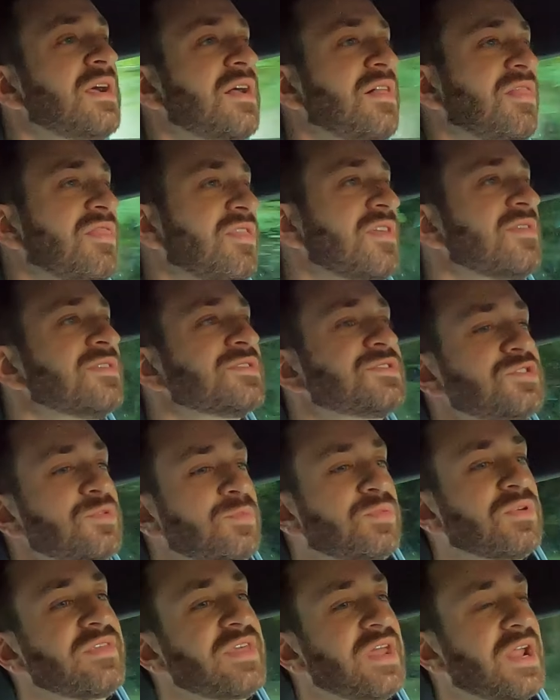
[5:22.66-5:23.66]
than the
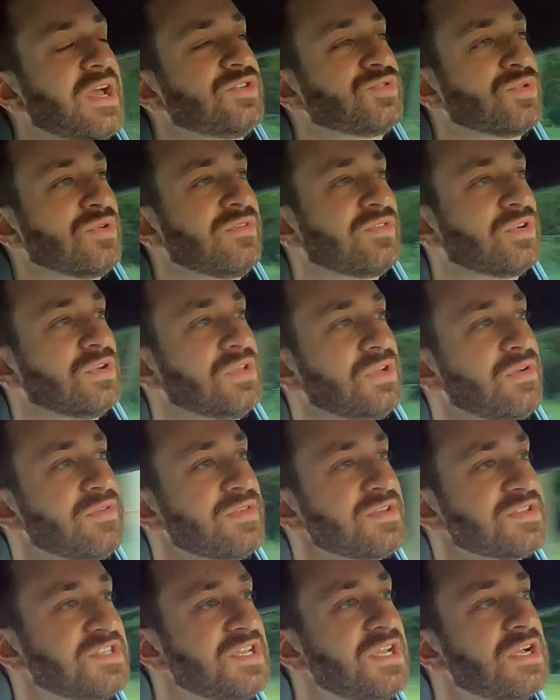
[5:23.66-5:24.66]
Supra that I drove earlier
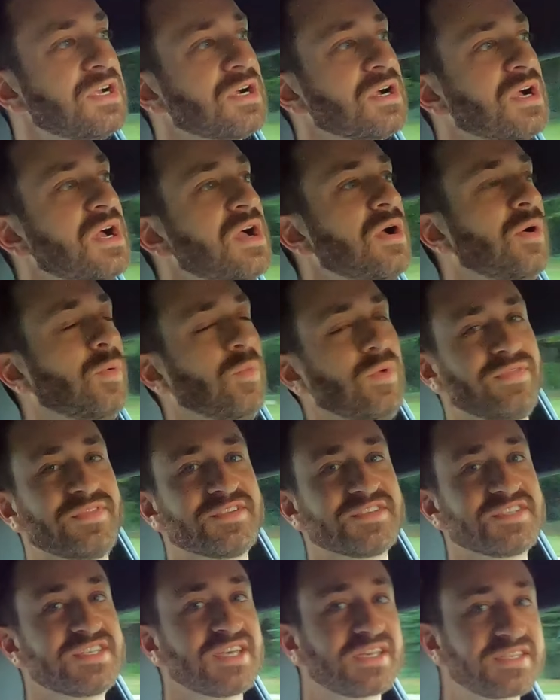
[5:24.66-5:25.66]
this year with
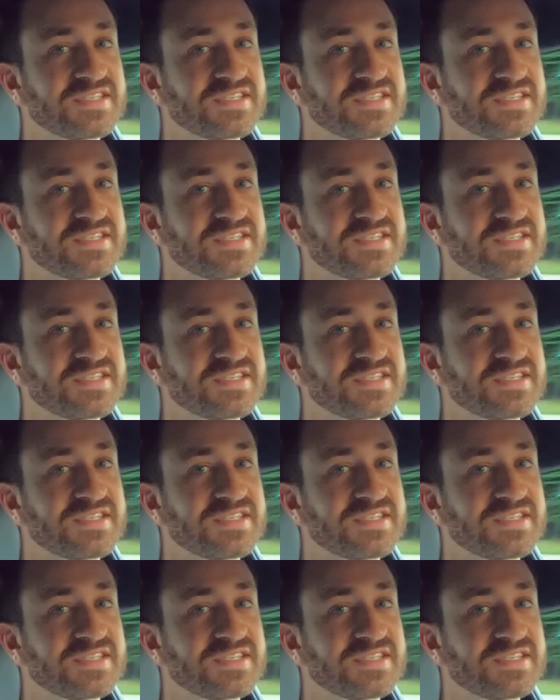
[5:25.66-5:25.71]
the six